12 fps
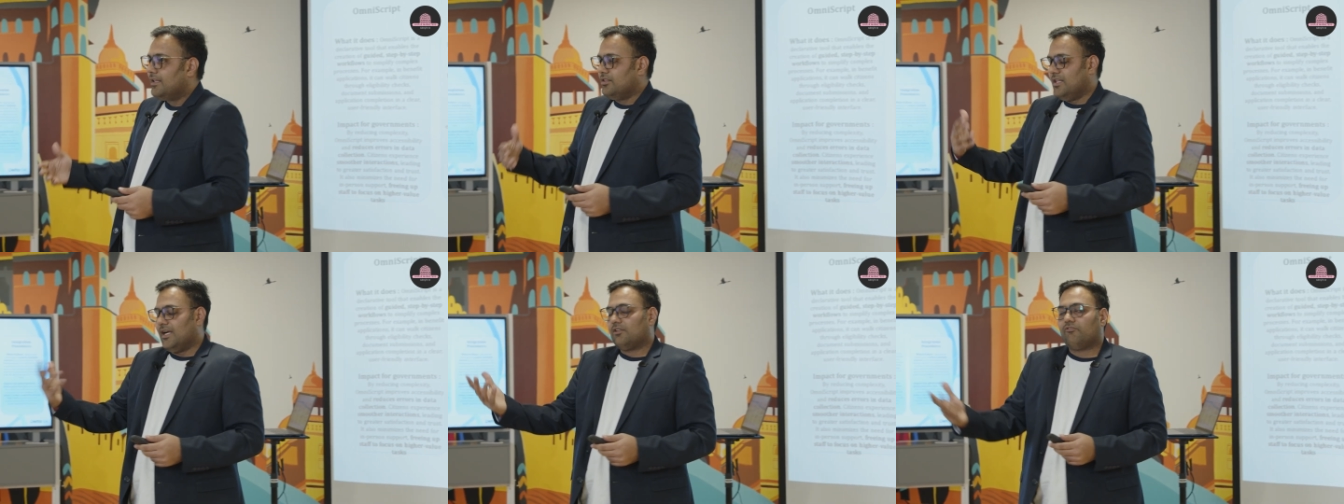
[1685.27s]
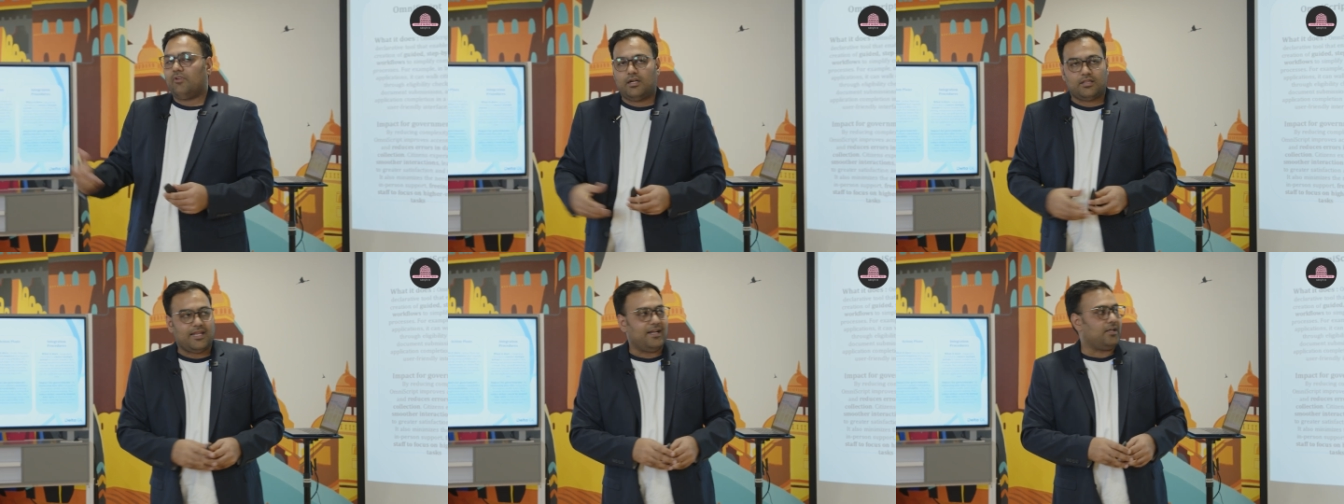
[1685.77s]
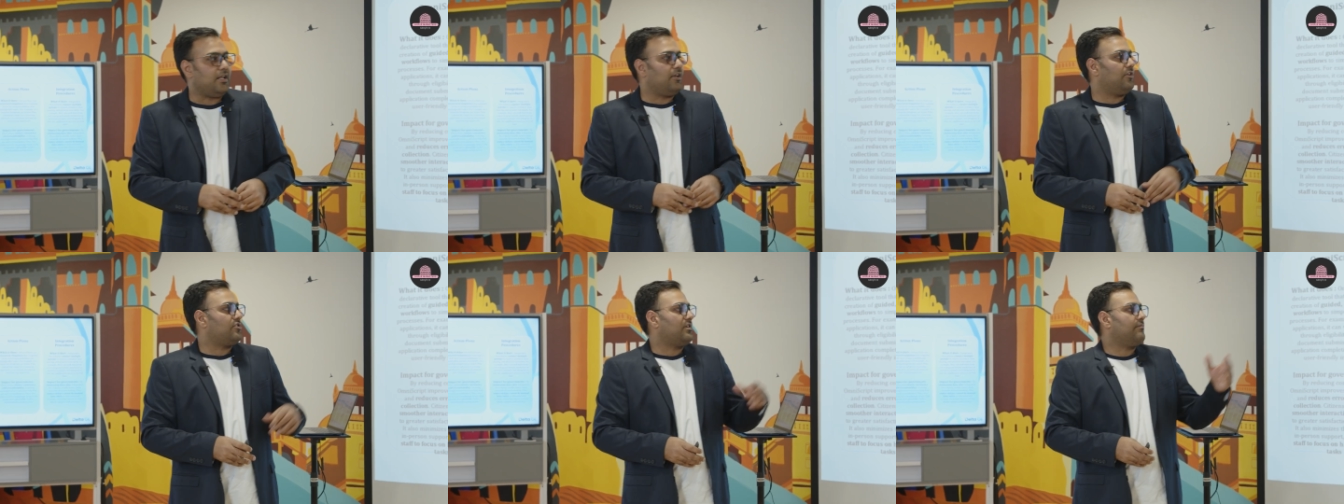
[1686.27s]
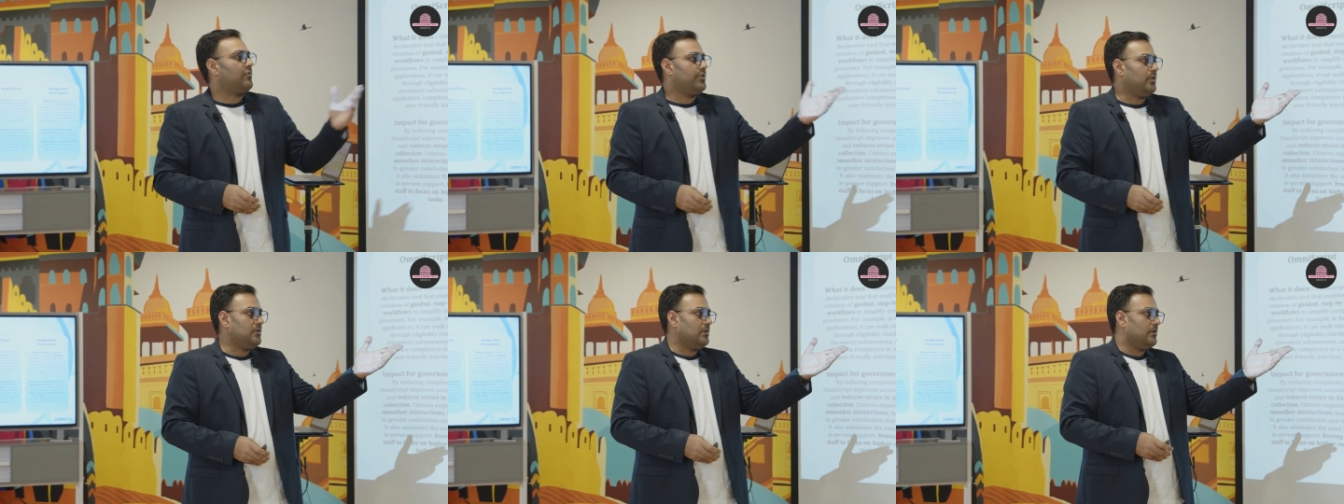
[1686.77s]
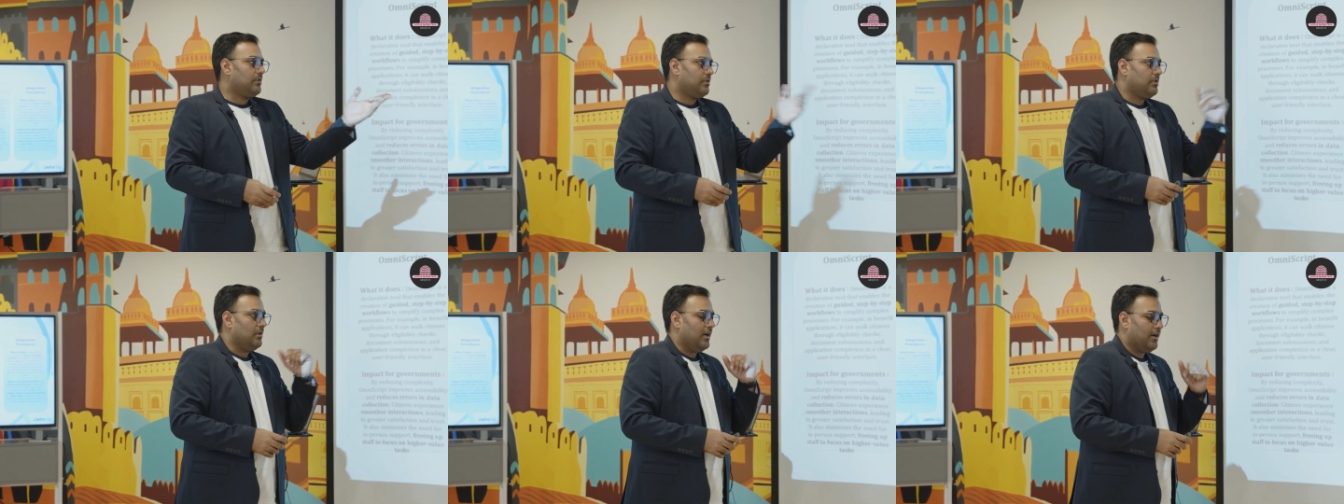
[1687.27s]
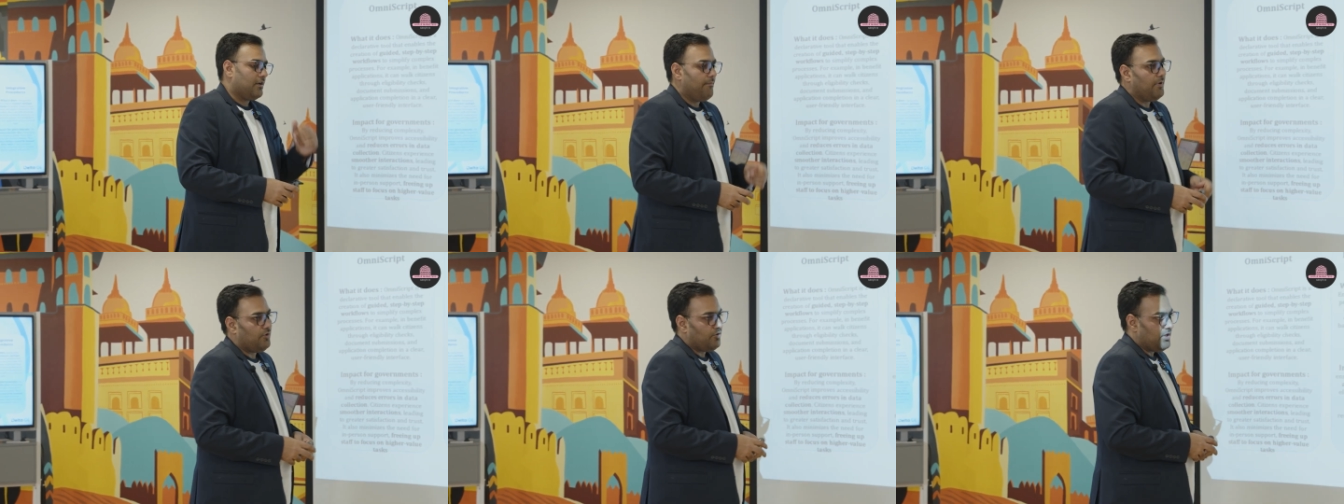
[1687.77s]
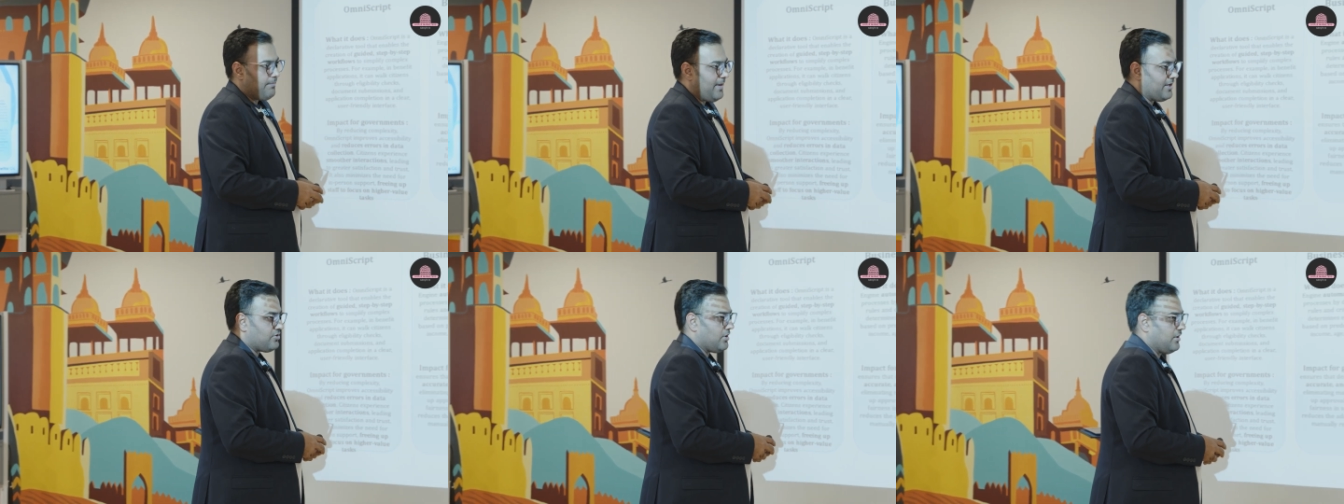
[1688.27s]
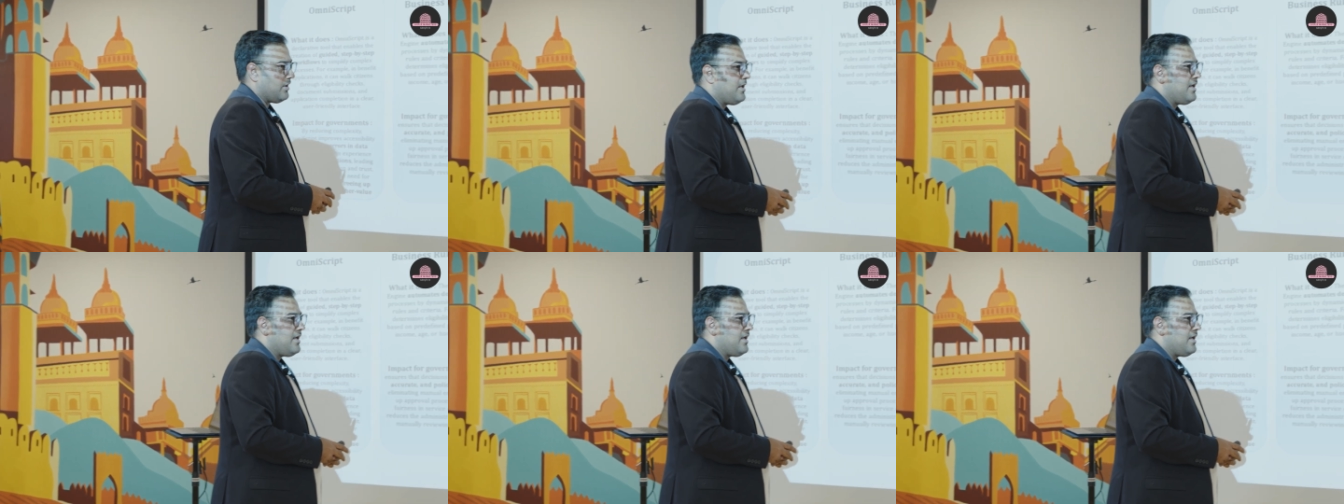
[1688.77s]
That's where the integration procedures come into the picture.